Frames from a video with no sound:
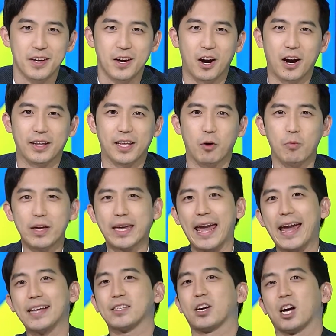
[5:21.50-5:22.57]
All right, now we
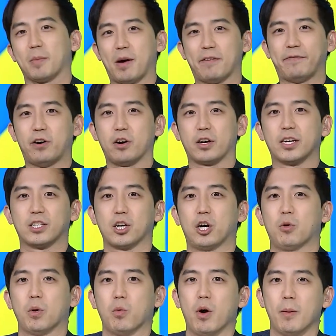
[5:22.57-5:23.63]
can talk about Fall Guys
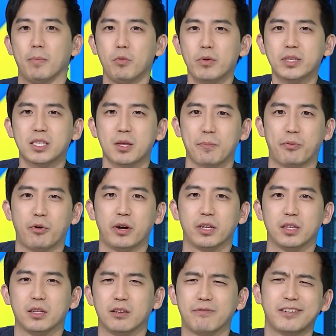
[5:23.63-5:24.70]
all we want, but what's the
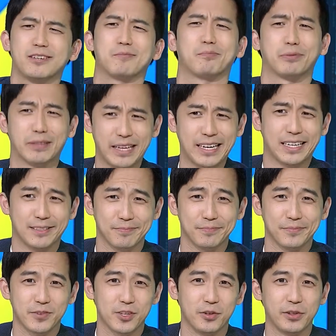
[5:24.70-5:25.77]
point if we don't play it?
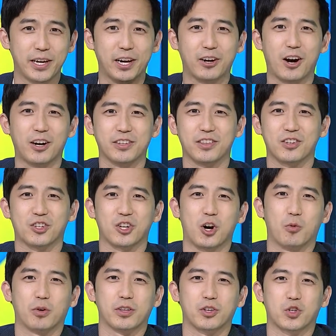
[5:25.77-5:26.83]
So later on in the show,
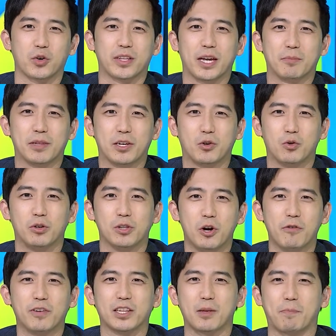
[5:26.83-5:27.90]
we're going to join Emily Ghoul
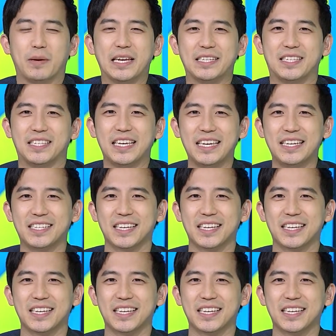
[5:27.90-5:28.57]
over at the PCs